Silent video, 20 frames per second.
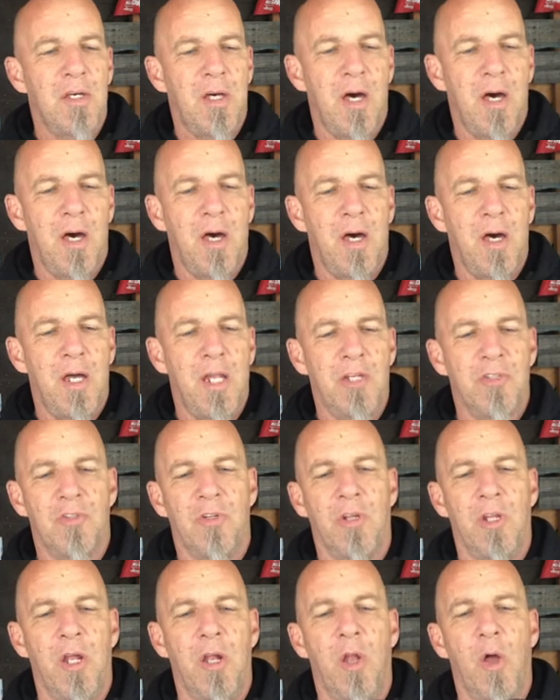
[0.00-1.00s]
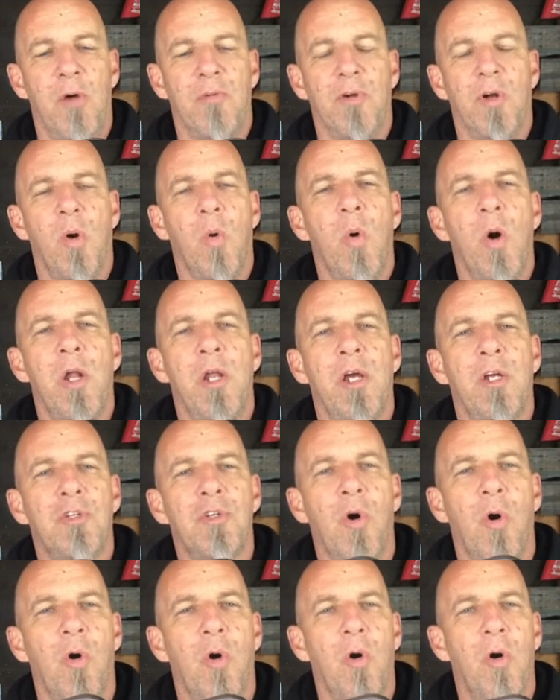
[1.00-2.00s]
It has a little over a
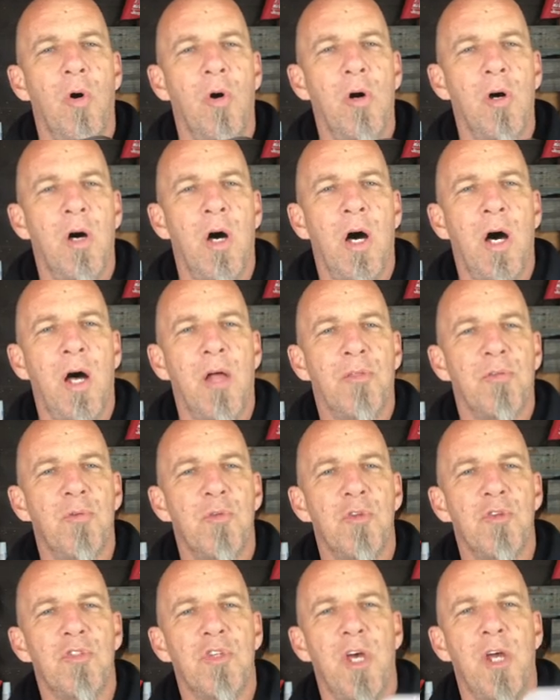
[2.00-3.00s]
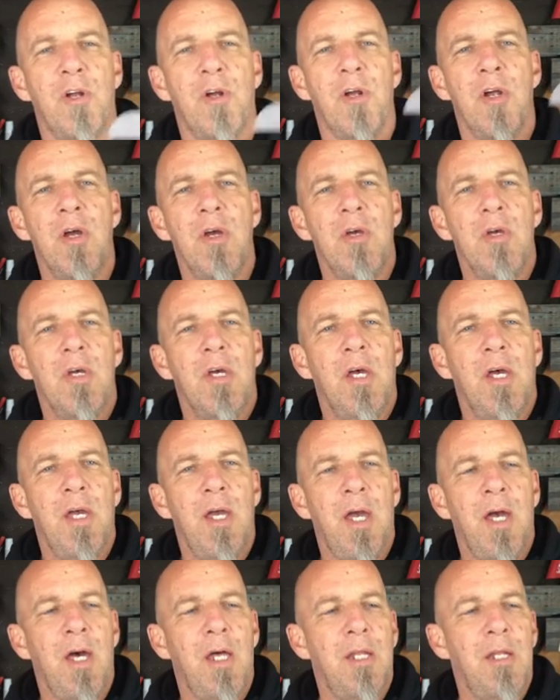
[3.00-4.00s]
1-inch hole through the center,
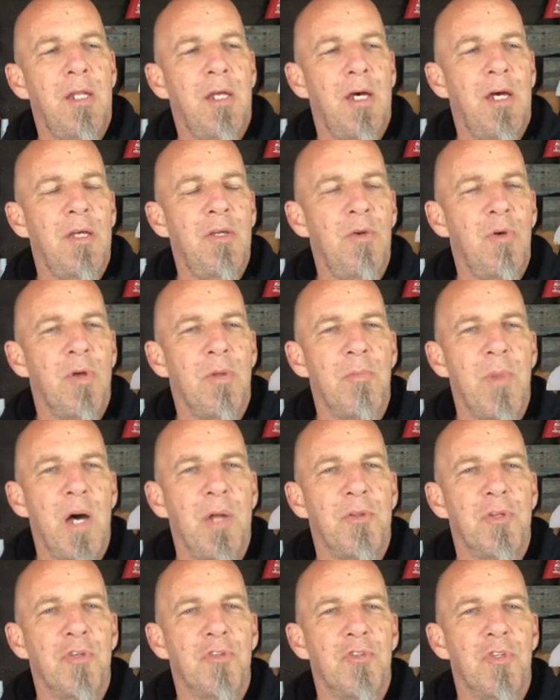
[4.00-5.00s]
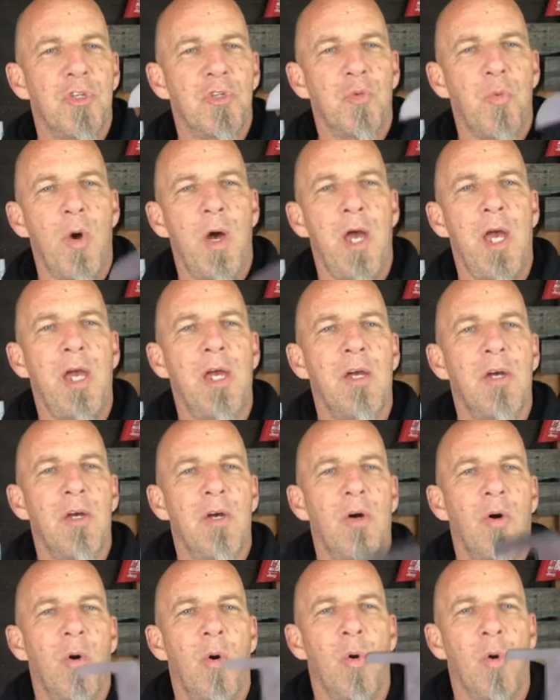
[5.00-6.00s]
and you can mount this way
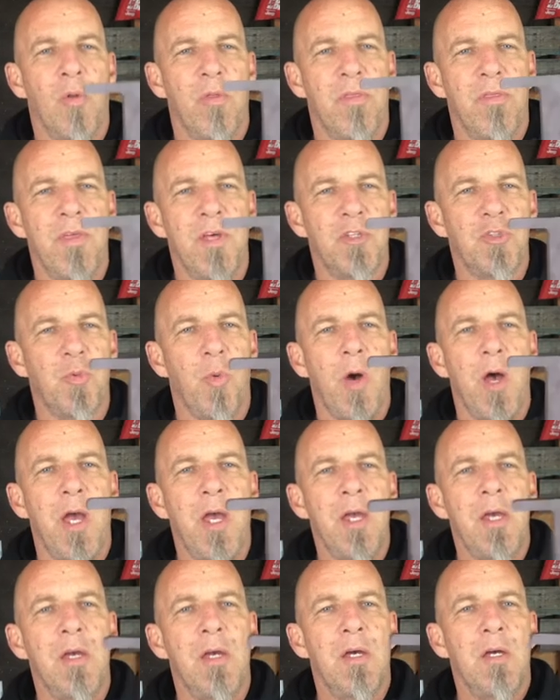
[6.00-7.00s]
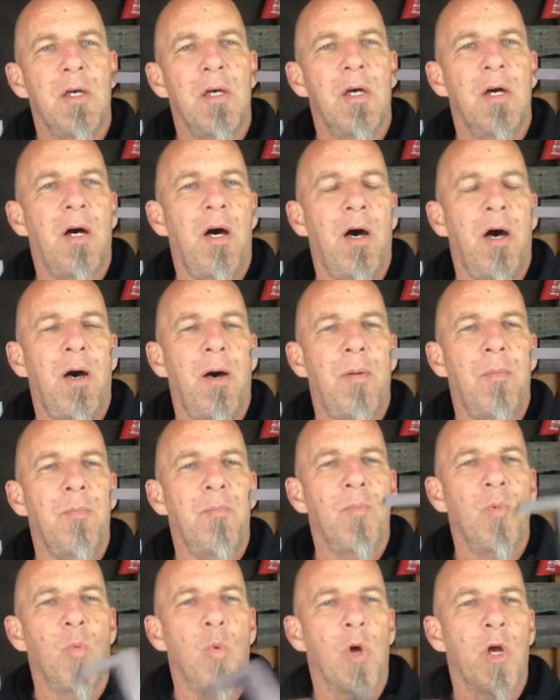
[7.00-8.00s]
or this way.
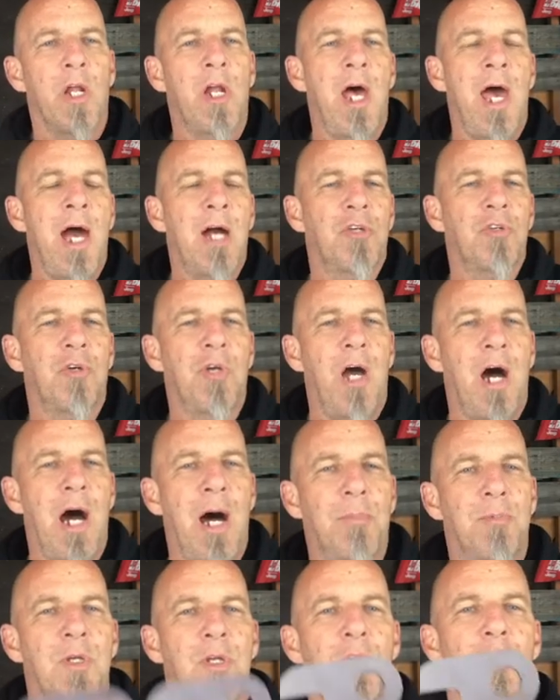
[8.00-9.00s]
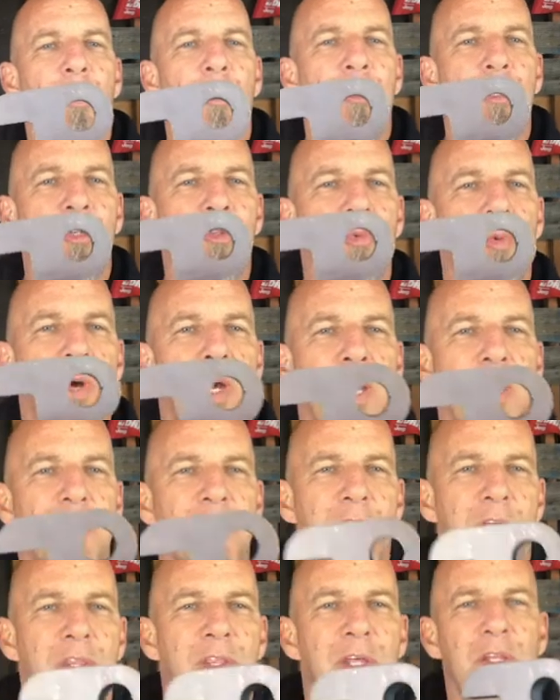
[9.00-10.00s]
We're going to actually opt to do it this way
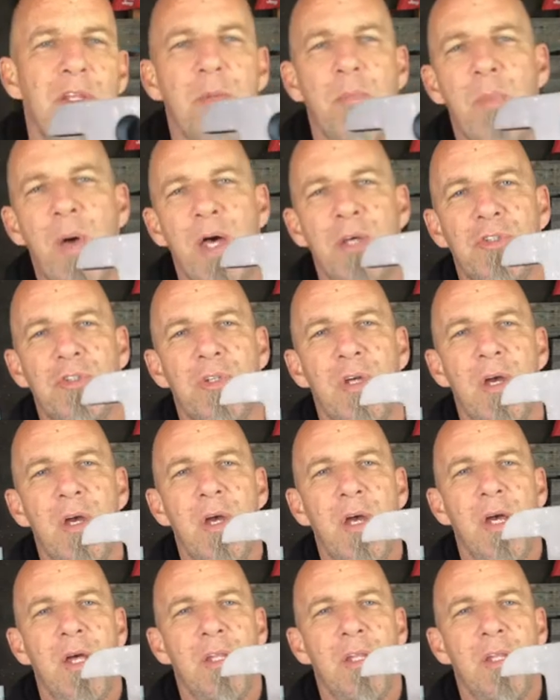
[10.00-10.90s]
because I think the best